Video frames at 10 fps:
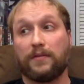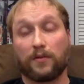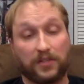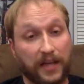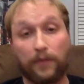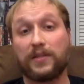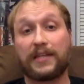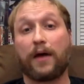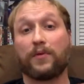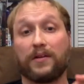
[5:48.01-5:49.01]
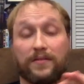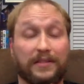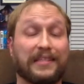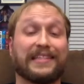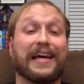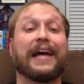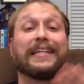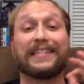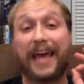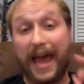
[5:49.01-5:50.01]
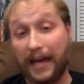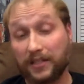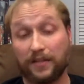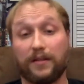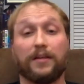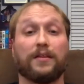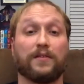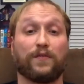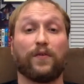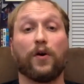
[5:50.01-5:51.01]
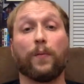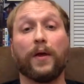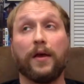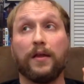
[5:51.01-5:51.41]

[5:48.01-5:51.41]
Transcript: Their sound design is excellent in this film.